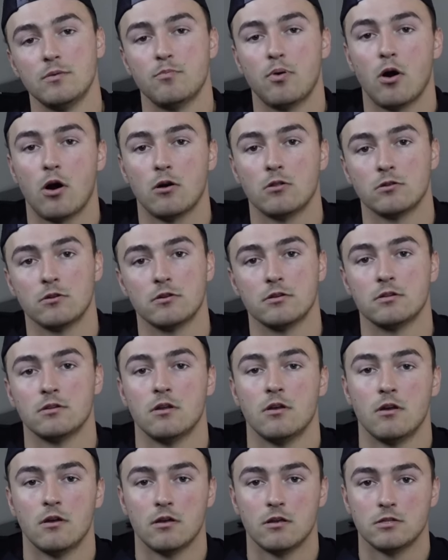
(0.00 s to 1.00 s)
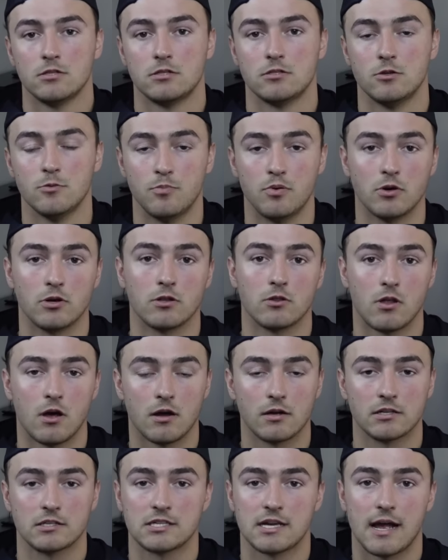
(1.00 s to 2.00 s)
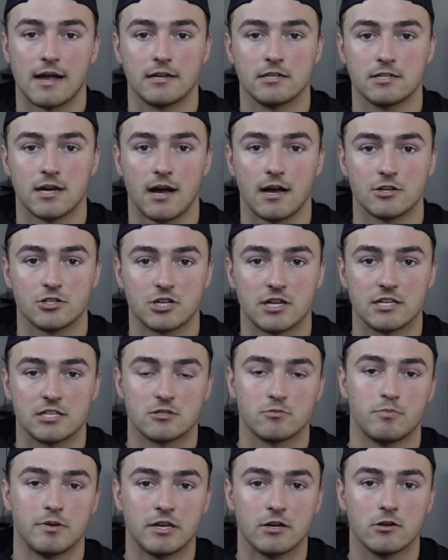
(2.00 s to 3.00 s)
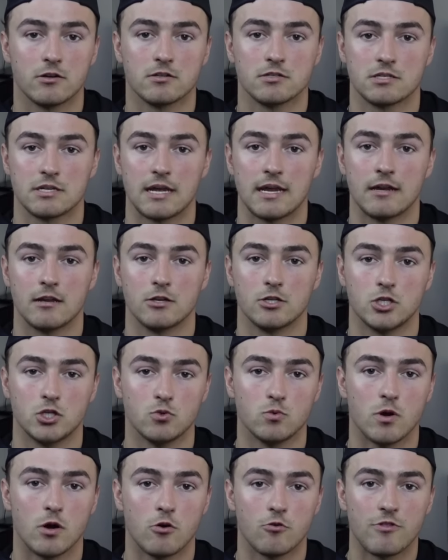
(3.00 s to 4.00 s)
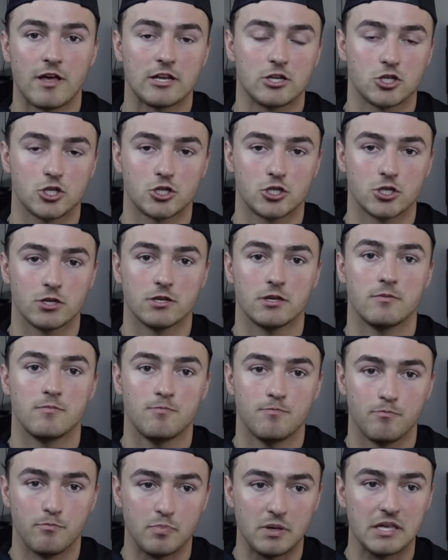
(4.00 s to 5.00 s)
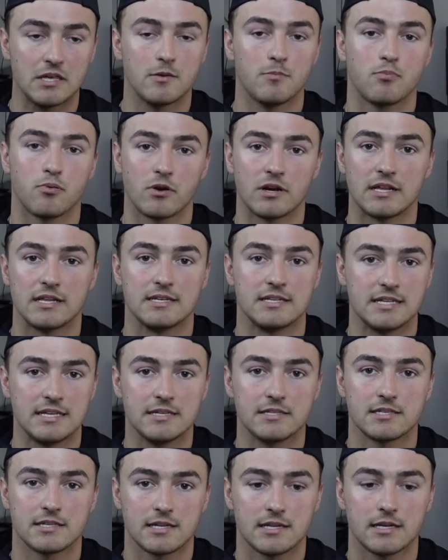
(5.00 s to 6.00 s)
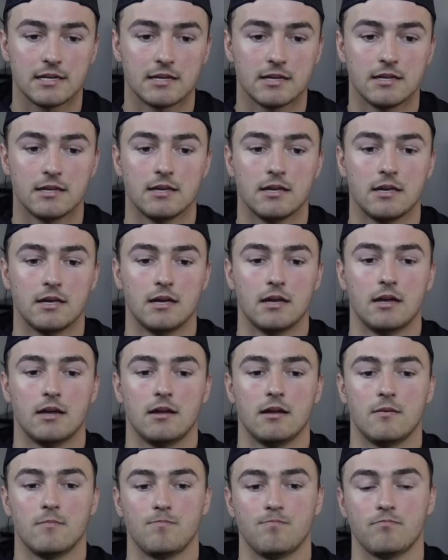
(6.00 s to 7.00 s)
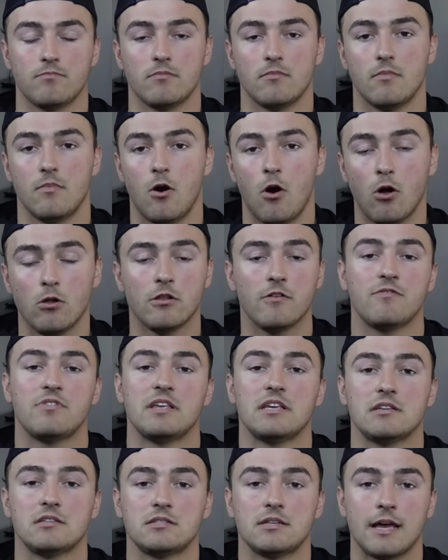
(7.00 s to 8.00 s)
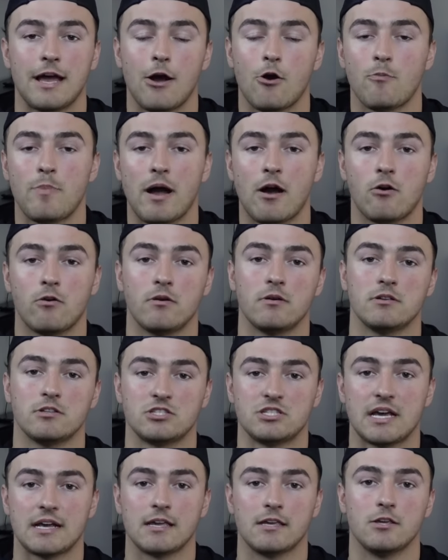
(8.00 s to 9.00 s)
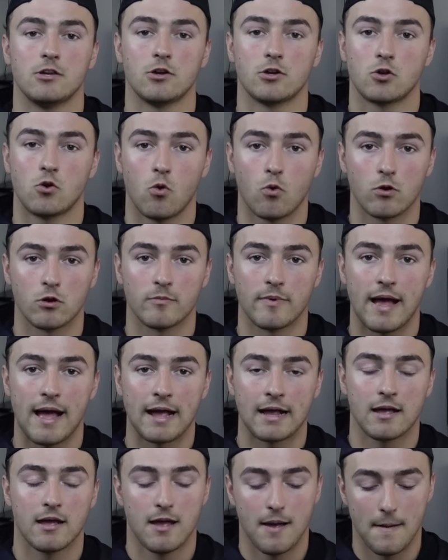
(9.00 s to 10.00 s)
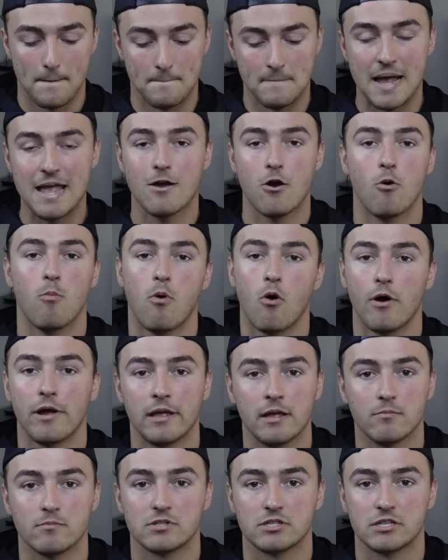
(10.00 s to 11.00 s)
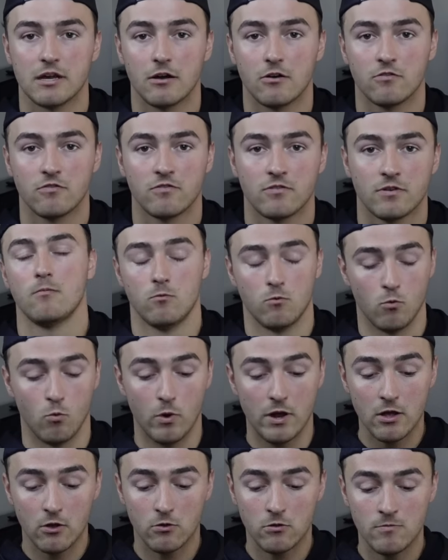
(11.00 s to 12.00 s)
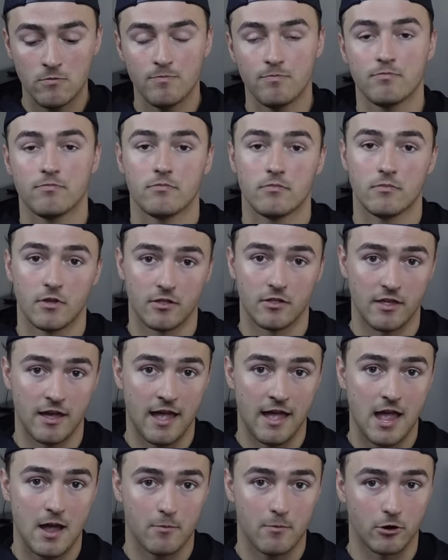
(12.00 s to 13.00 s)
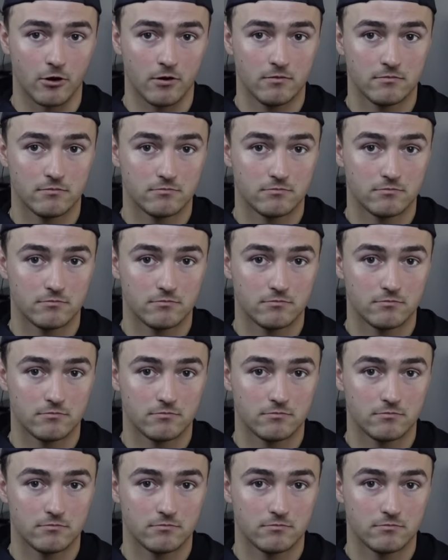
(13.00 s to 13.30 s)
Pollard to put alongside Tajay Spears in a duo that should be pretty decent. All of this to help out second-year quarterback, Mayo Boy himself, Will the Hammer